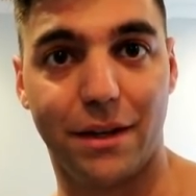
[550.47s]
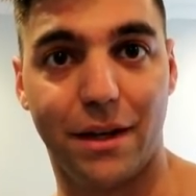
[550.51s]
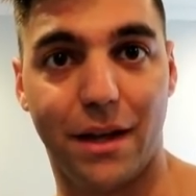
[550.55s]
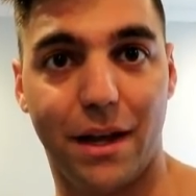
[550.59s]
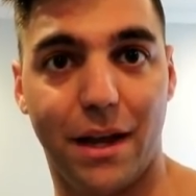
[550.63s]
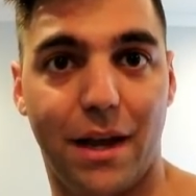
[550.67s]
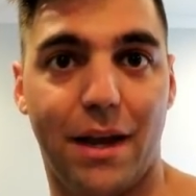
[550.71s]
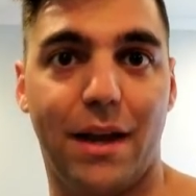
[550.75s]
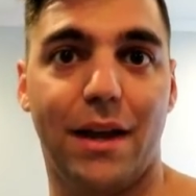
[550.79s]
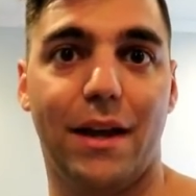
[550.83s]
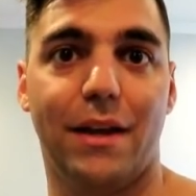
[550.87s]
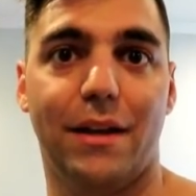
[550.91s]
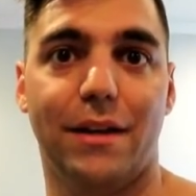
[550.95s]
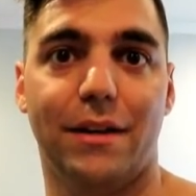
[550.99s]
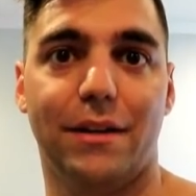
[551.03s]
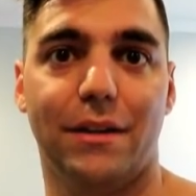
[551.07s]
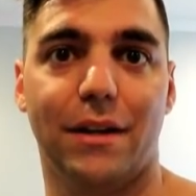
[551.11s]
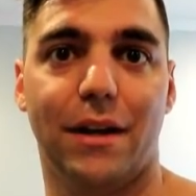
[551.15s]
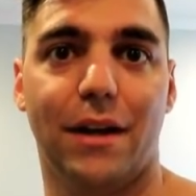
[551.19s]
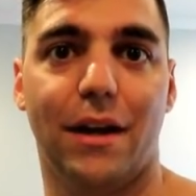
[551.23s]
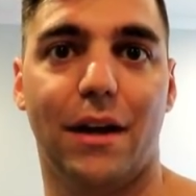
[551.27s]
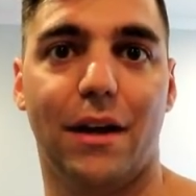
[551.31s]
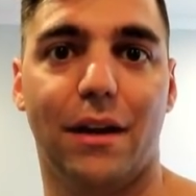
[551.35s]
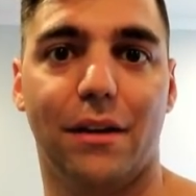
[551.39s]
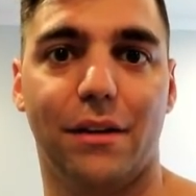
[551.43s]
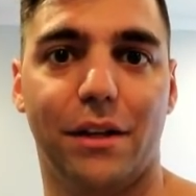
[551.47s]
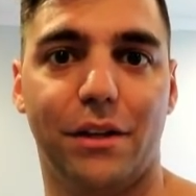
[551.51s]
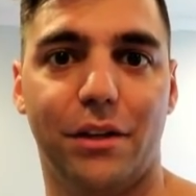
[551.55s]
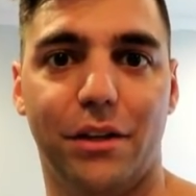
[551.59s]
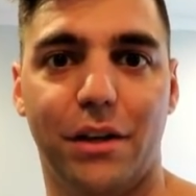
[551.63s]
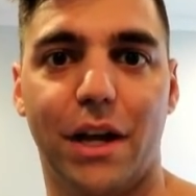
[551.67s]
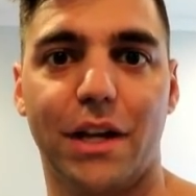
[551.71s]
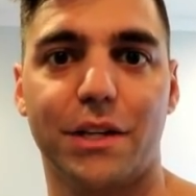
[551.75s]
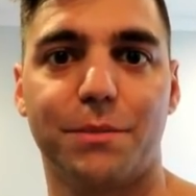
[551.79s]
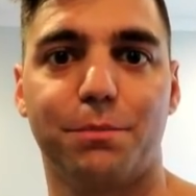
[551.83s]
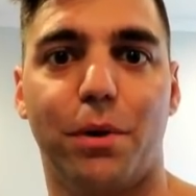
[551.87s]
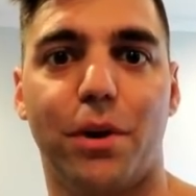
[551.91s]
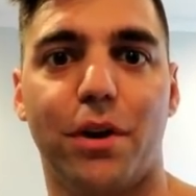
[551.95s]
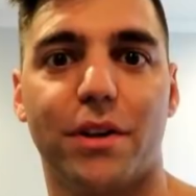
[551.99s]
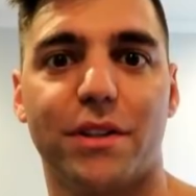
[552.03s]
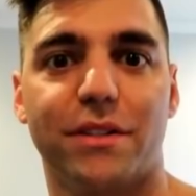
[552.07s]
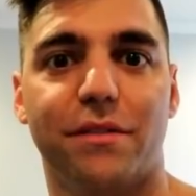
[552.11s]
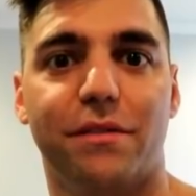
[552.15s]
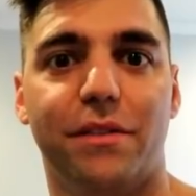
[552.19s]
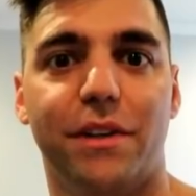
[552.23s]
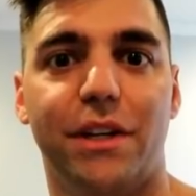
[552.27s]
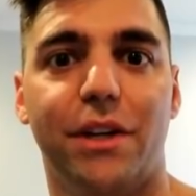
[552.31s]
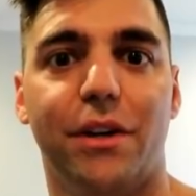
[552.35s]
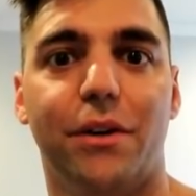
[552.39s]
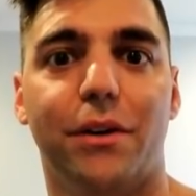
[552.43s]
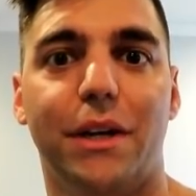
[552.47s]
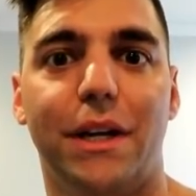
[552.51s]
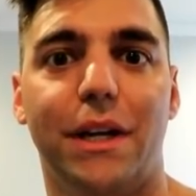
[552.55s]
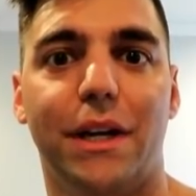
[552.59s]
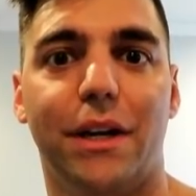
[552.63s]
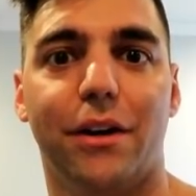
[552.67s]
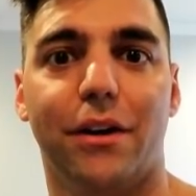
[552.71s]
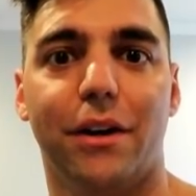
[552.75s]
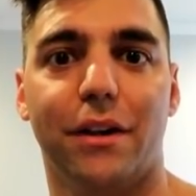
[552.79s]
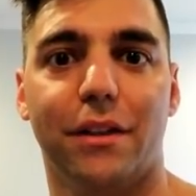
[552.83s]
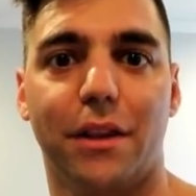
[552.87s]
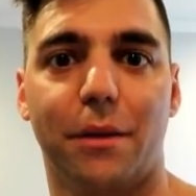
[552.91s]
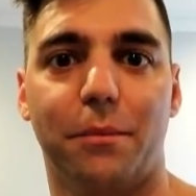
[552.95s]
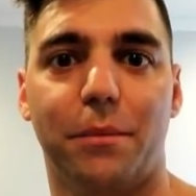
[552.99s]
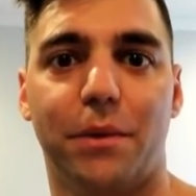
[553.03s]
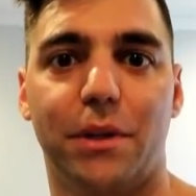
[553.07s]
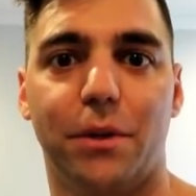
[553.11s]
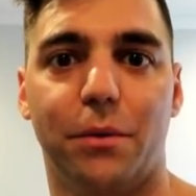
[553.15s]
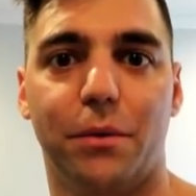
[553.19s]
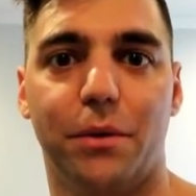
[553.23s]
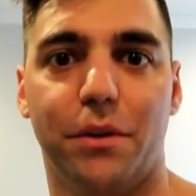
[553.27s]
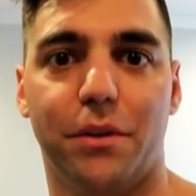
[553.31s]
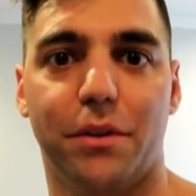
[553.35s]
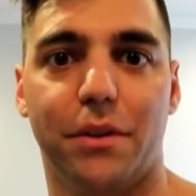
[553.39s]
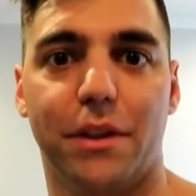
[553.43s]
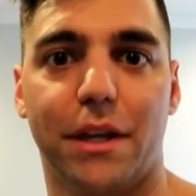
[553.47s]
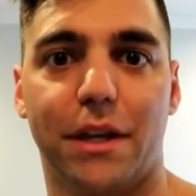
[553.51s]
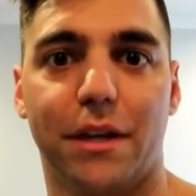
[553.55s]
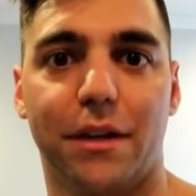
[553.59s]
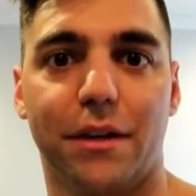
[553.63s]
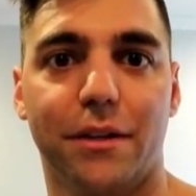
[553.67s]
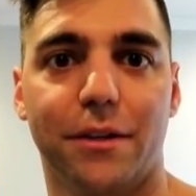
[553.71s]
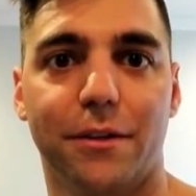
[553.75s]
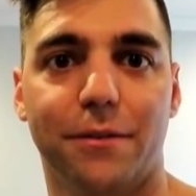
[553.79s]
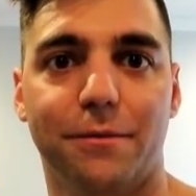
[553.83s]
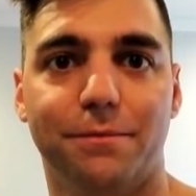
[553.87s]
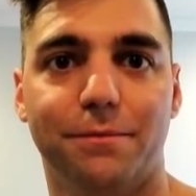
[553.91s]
And I'll let you guys pause the video here and let me know what you think.